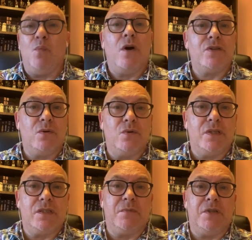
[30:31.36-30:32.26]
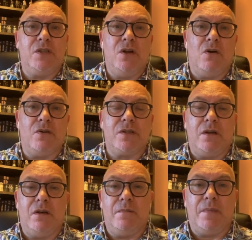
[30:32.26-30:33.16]
Whilst autism is
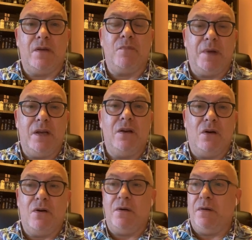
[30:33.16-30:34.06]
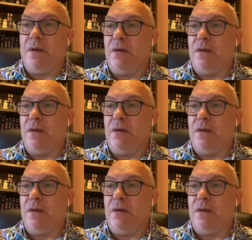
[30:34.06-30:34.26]
not, I repeat, not